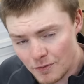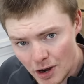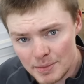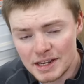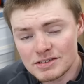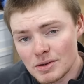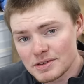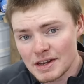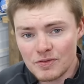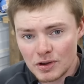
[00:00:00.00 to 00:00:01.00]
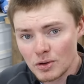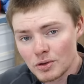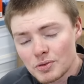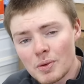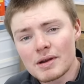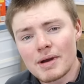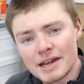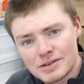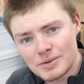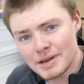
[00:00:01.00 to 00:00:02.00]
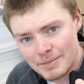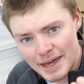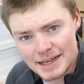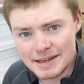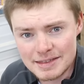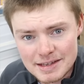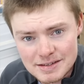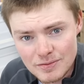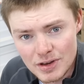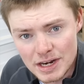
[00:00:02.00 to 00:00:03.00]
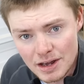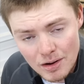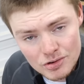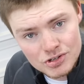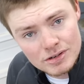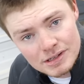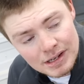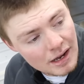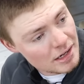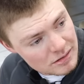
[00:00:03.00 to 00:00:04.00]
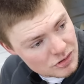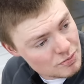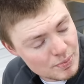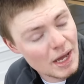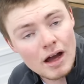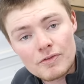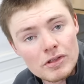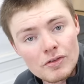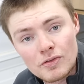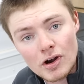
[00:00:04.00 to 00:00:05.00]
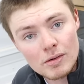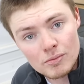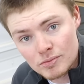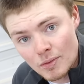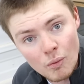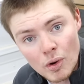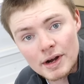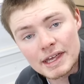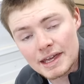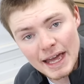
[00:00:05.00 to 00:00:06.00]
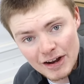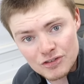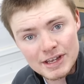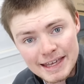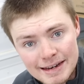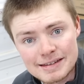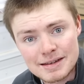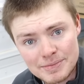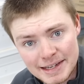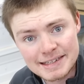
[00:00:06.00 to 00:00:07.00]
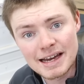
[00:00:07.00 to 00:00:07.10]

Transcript: if farming is so difficult, what am I doing making this video? Shouldn't I just be off on the farm working, actually getting something